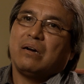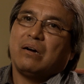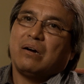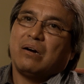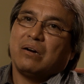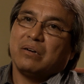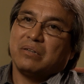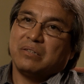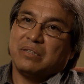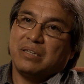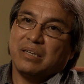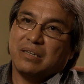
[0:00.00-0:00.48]

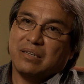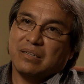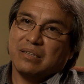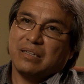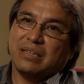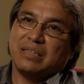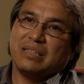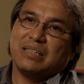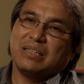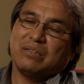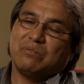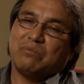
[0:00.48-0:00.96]

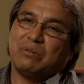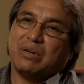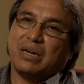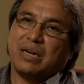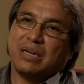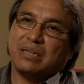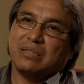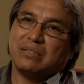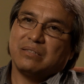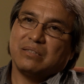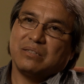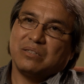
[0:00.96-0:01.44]
articulating the
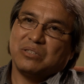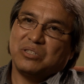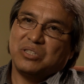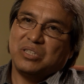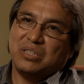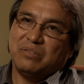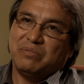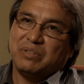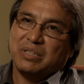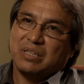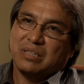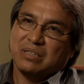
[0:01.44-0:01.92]
rights and
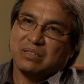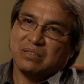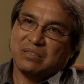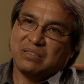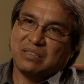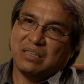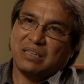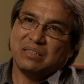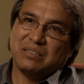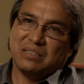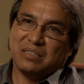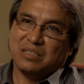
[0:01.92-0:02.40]
achieving
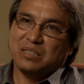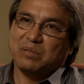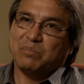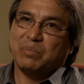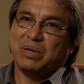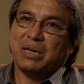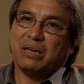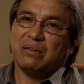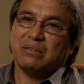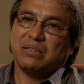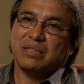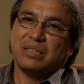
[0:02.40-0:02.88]
consensus
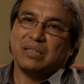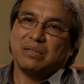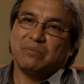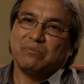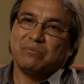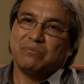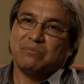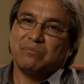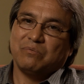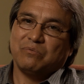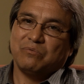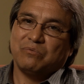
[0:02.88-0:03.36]
about
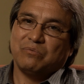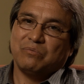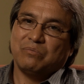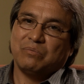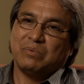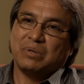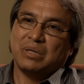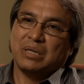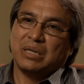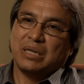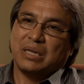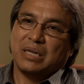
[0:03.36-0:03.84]
them
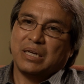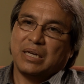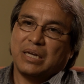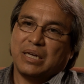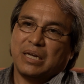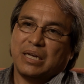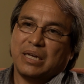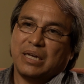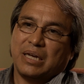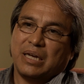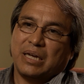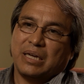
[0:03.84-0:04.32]

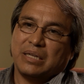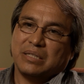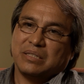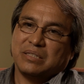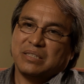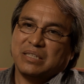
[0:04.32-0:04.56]
and